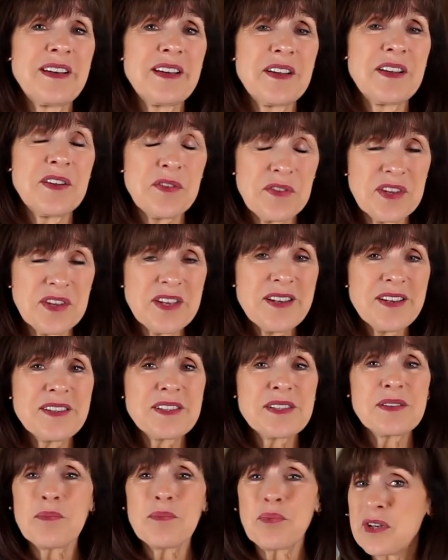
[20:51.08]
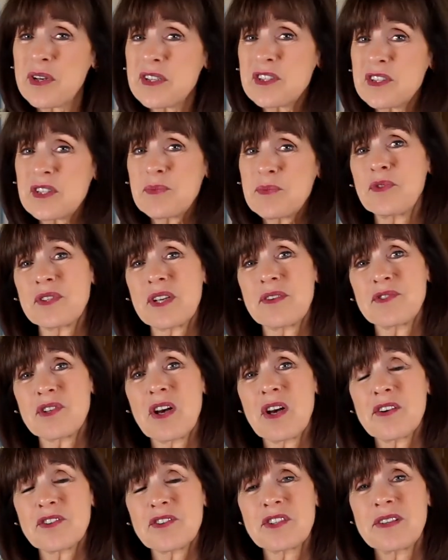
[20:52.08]
these principles I've
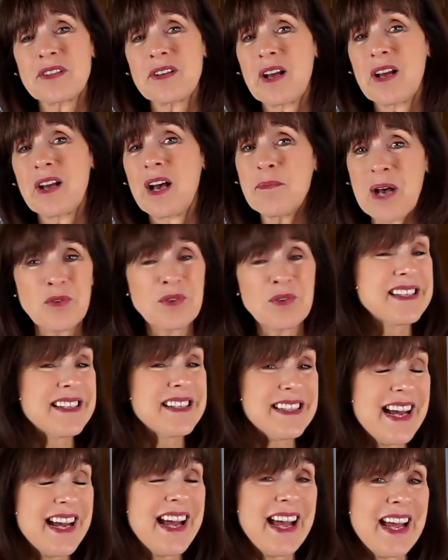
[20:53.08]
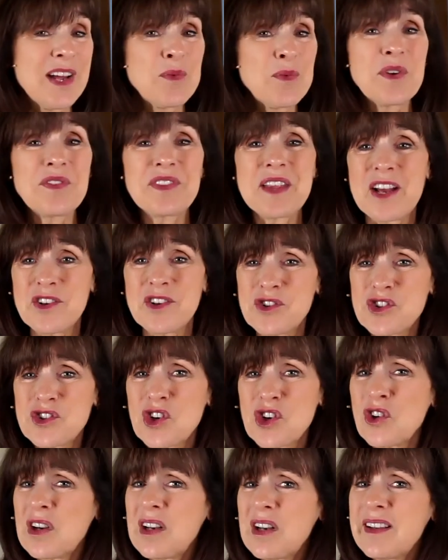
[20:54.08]
talked about today, with that
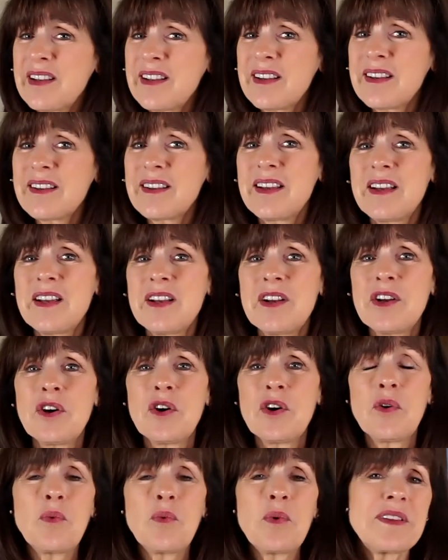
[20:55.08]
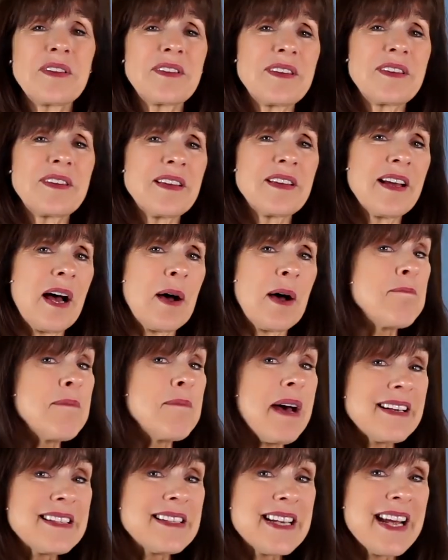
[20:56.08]
journaling, with
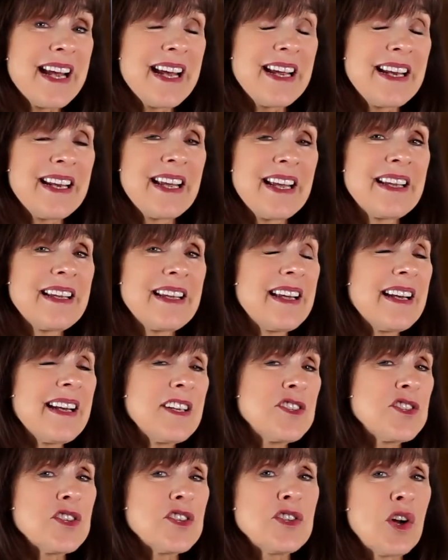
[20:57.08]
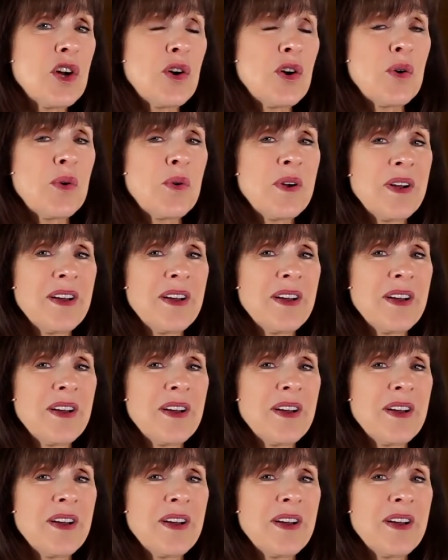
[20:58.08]
meditating, getting to know